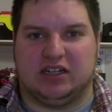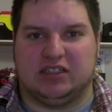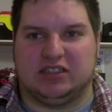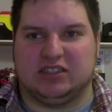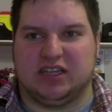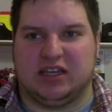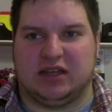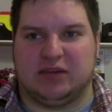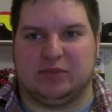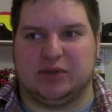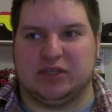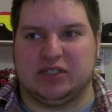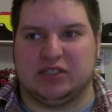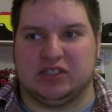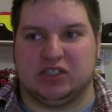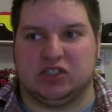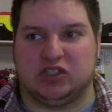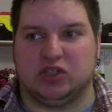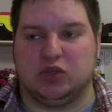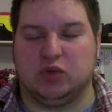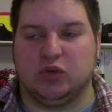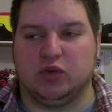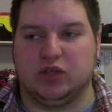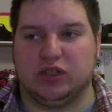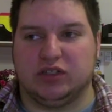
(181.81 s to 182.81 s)
It's like
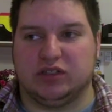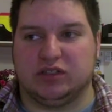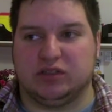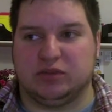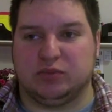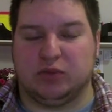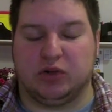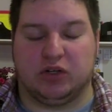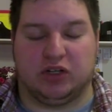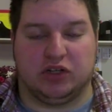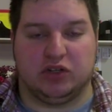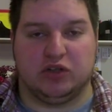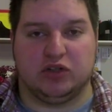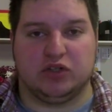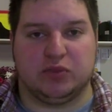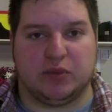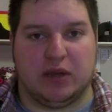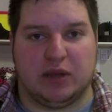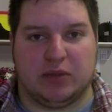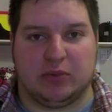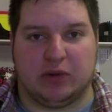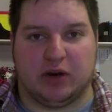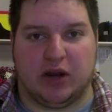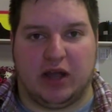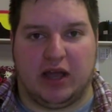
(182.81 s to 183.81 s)
business. You wouldn't put an ad
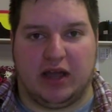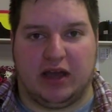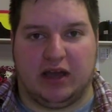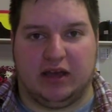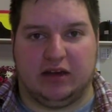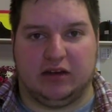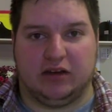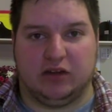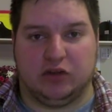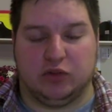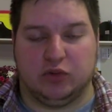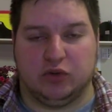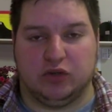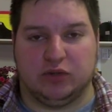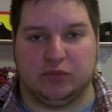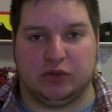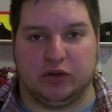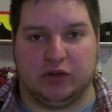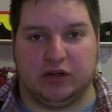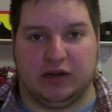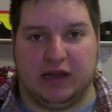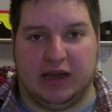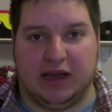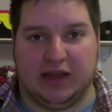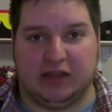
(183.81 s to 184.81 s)

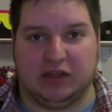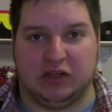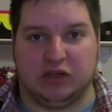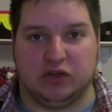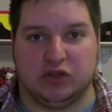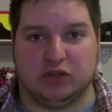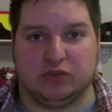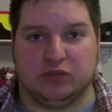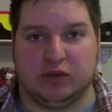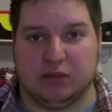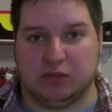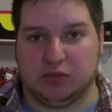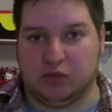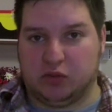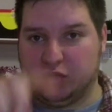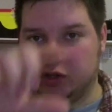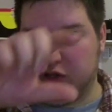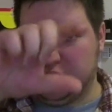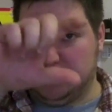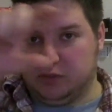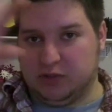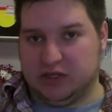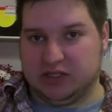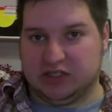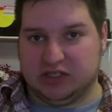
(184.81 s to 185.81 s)
in the newspaper with
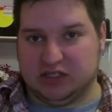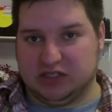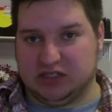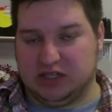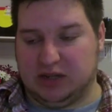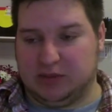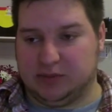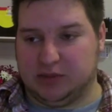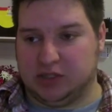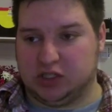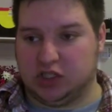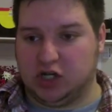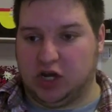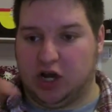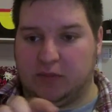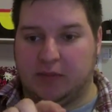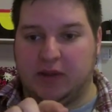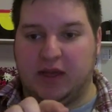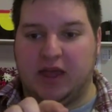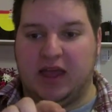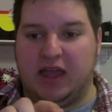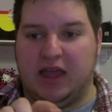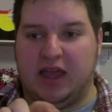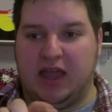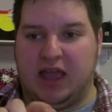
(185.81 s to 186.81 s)
your business name at the
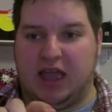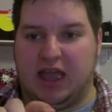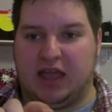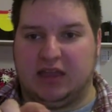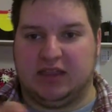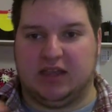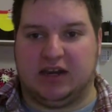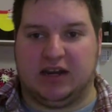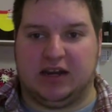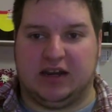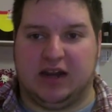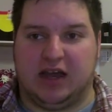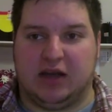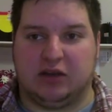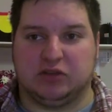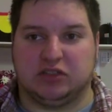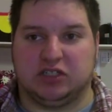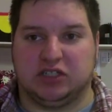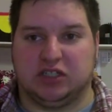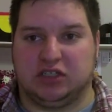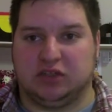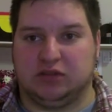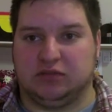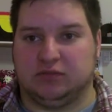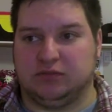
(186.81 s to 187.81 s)
top and then
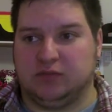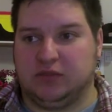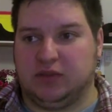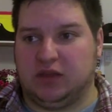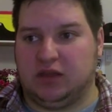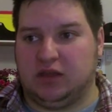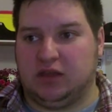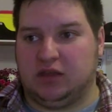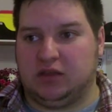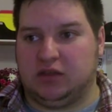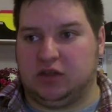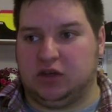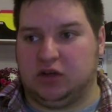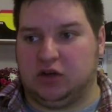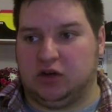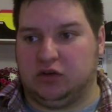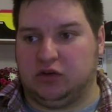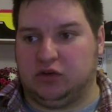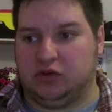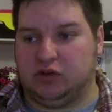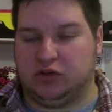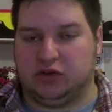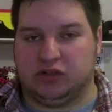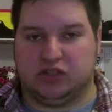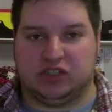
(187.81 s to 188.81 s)
announcing,
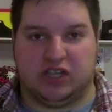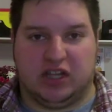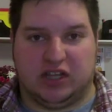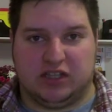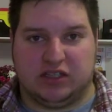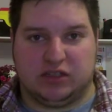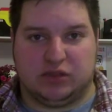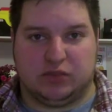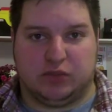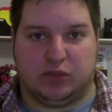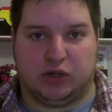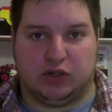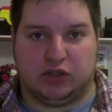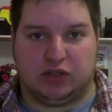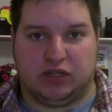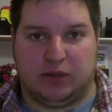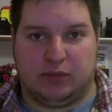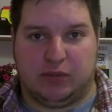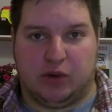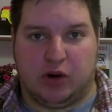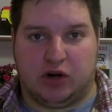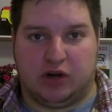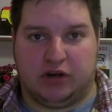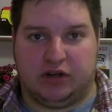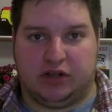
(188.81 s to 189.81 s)
your son's birthday
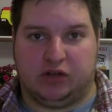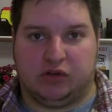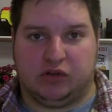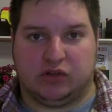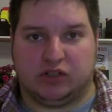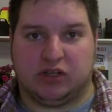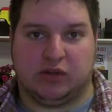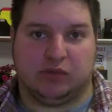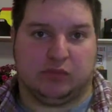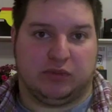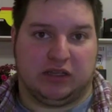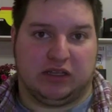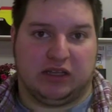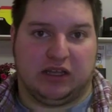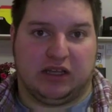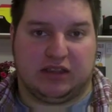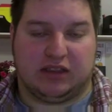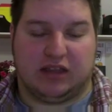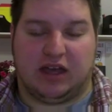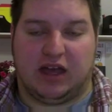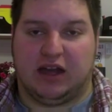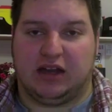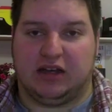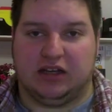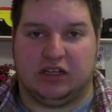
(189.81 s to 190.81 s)
party or something like
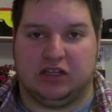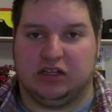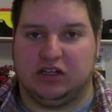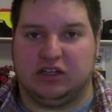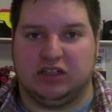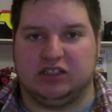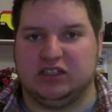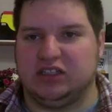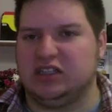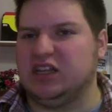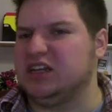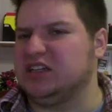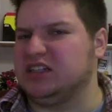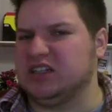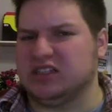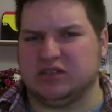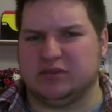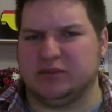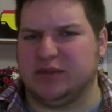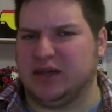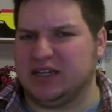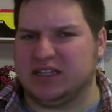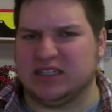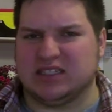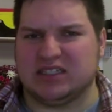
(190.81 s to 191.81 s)
that. It
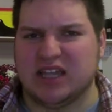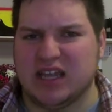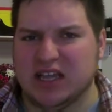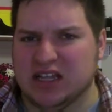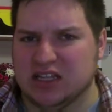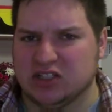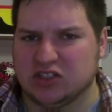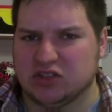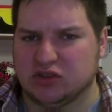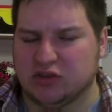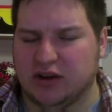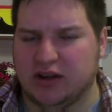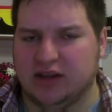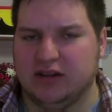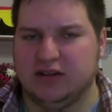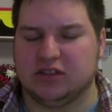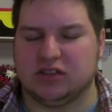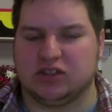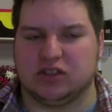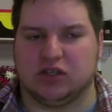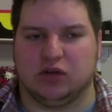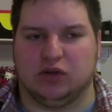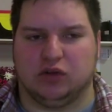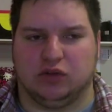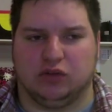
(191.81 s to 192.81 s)
doesn't make sense, right?
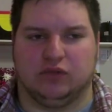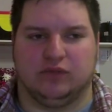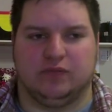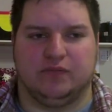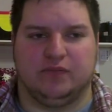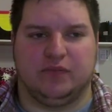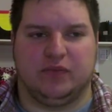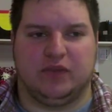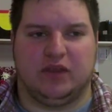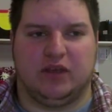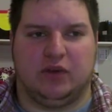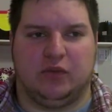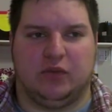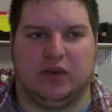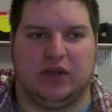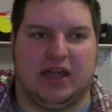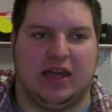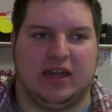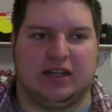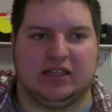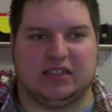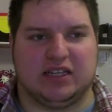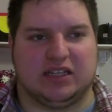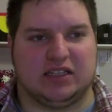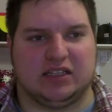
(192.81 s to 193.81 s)
So we
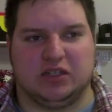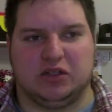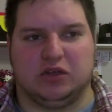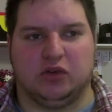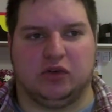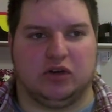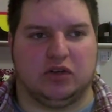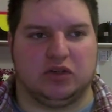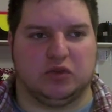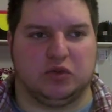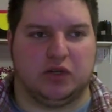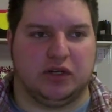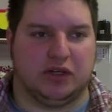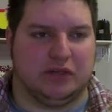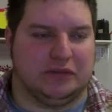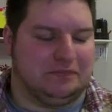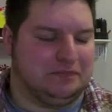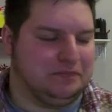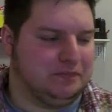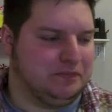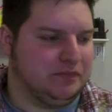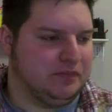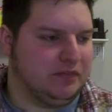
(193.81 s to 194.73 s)
can't exactly do it on Twitter.